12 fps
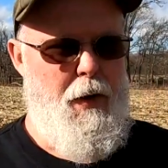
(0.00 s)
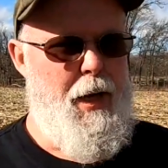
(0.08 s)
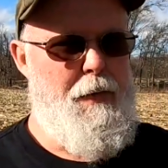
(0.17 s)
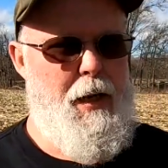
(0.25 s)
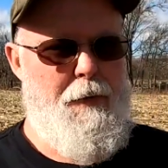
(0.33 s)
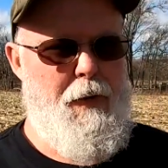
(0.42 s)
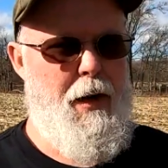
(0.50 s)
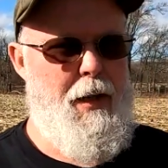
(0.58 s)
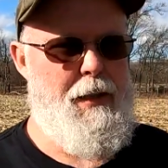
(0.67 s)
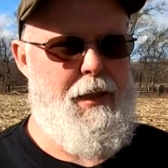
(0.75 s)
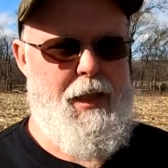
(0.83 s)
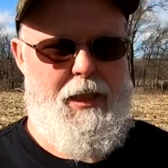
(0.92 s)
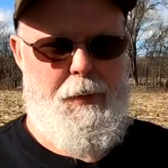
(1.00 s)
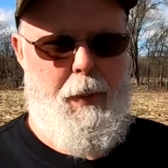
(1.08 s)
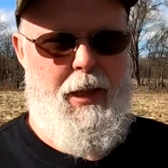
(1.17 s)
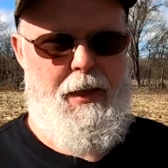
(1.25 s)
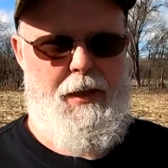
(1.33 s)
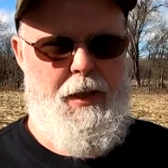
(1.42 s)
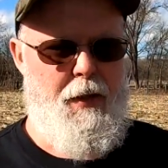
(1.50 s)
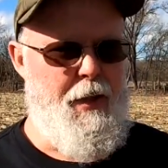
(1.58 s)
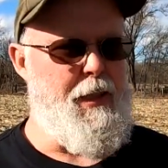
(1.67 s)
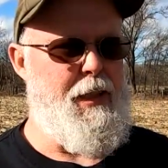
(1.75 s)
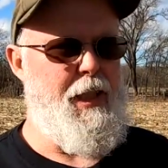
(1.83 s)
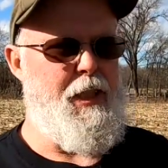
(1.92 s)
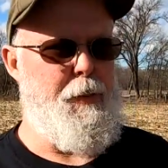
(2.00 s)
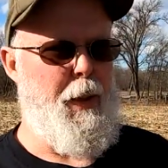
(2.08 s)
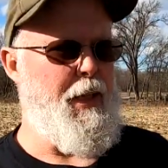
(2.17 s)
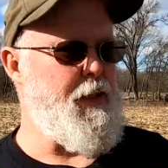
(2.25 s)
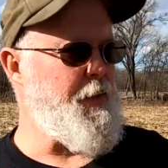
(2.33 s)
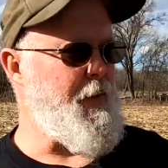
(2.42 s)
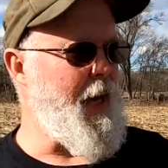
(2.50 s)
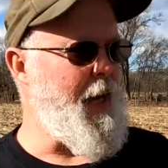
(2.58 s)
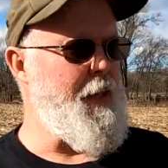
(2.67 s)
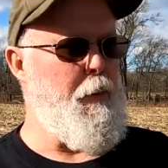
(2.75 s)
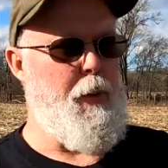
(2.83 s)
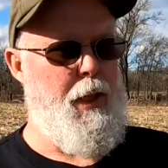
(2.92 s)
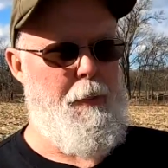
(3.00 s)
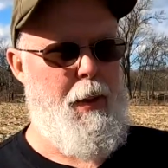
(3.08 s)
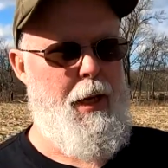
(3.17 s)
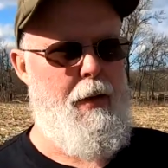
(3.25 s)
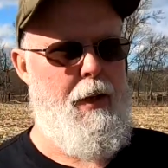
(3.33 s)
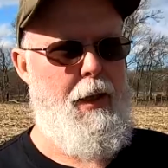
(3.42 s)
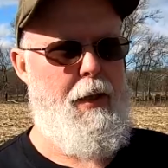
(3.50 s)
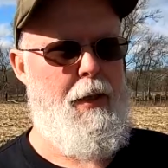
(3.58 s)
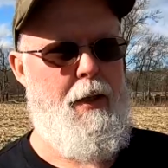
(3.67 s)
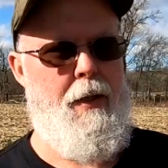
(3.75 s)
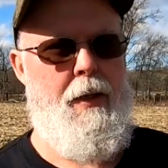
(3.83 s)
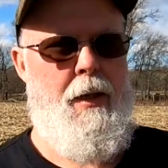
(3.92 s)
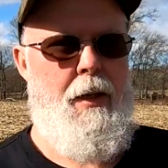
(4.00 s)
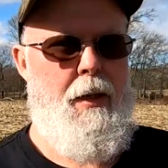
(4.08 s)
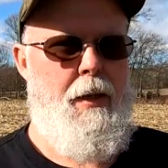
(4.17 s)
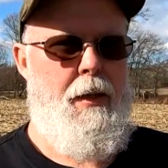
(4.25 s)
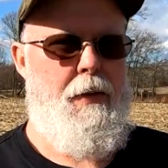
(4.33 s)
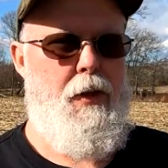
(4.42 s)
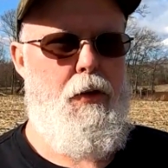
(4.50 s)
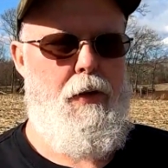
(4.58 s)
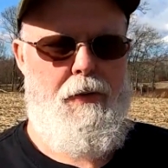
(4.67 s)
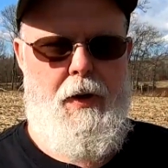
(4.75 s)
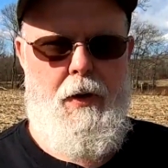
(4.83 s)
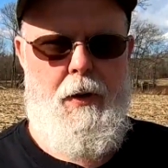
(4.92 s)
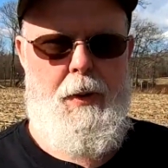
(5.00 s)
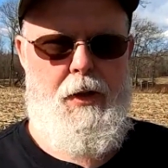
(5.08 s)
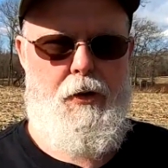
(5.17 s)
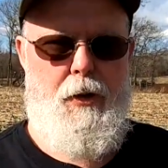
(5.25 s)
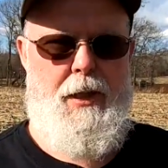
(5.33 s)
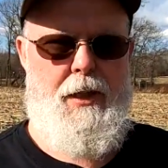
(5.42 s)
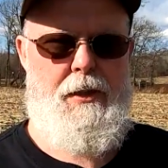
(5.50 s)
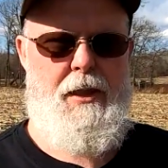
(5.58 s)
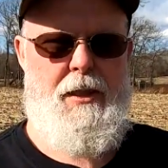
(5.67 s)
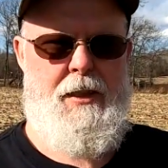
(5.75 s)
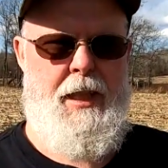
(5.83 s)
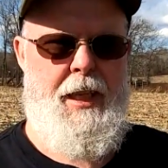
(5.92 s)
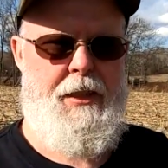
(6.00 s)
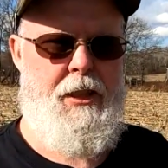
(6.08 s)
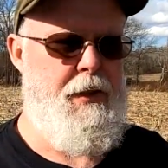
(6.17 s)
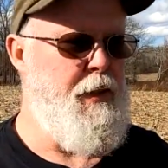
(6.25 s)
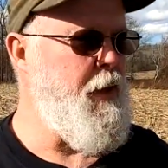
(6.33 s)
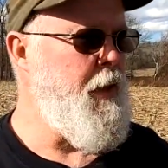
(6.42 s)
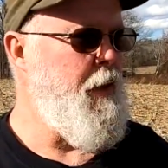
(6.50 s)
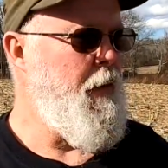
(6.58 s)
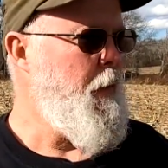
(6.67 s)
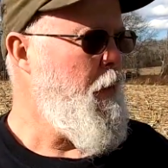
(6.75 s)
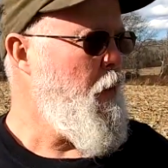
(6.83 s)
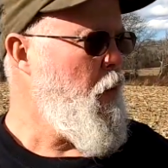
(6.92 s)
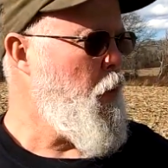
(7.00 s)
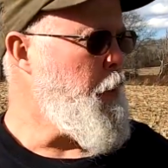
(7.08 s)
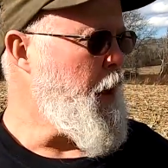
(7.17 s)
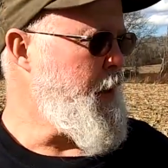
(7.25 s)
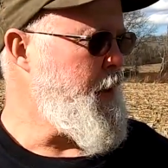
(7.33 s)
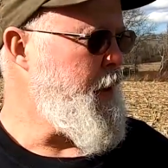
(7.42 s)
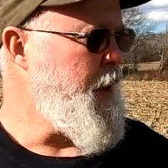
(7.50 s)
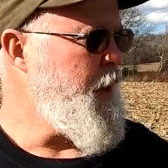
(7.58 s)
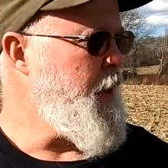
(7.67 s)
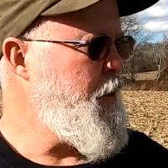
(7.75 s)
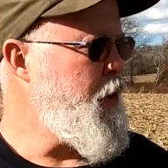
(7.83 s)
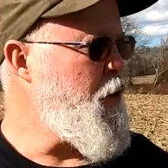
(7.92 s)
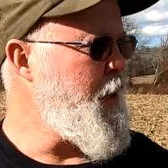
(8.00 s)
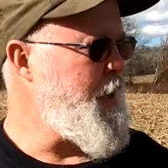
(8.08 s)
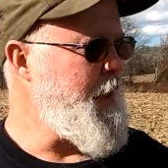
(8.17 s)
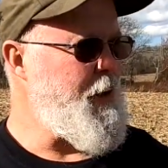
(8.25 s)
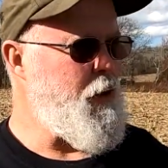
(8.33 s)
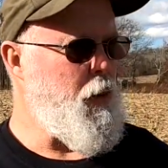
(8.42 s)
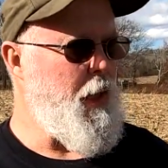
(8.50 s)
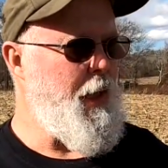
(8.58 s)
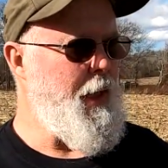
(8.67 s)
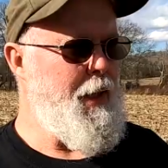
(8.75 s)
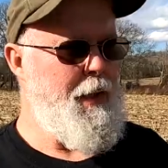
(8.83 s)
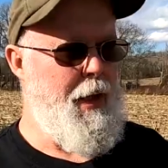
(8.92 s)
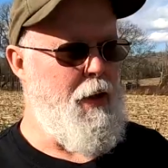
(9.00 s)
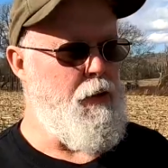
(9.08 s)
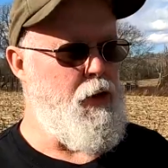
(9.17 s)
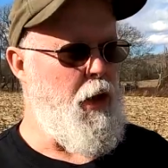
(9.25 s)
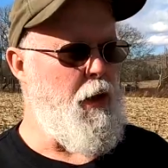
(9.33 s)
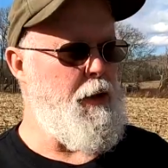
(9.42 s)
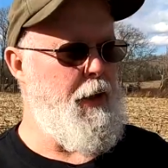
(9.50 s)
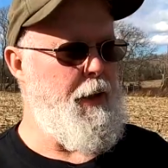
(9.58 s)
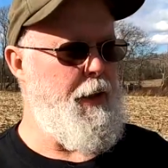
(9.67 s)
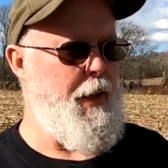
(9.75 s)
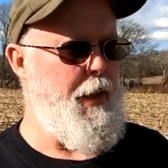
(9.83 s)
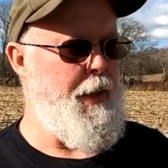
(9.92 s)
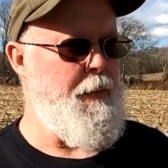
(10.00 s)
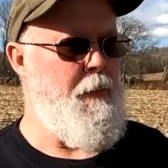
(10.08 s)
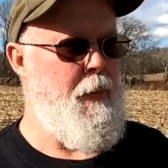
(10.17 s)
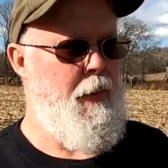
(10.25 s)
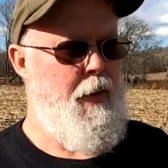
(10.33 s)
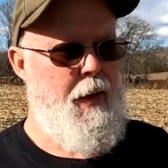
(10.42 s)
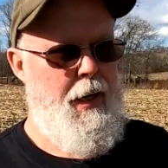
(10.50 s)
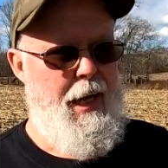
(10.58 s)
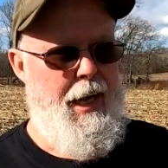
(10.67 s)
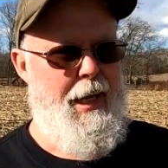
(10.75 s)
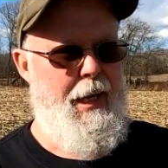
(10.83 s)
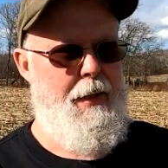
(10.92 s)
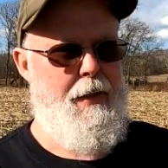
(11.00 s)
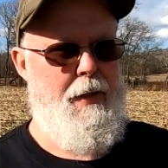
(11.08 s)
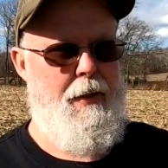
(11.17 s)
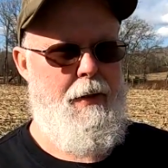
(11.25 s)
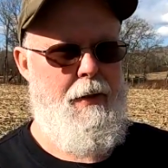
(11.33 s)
Even if there is expensive, come out and do the farm in grids and sections. Doing it this way, they don't charge anything, and